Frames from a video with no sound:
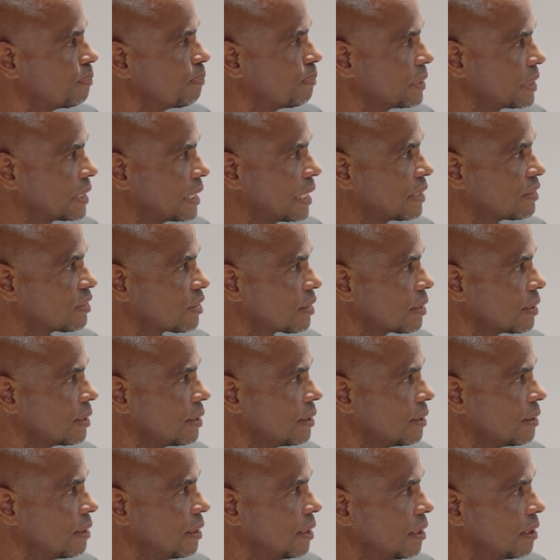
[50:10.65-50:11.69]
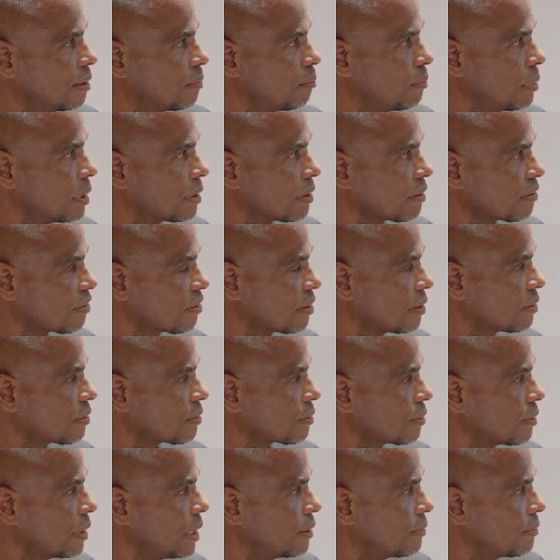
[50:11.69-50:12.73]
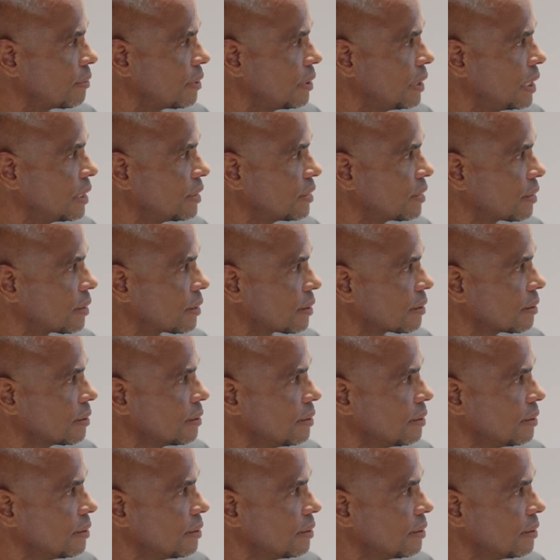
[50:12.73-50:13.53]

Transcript: potentially buildings integrate with nature.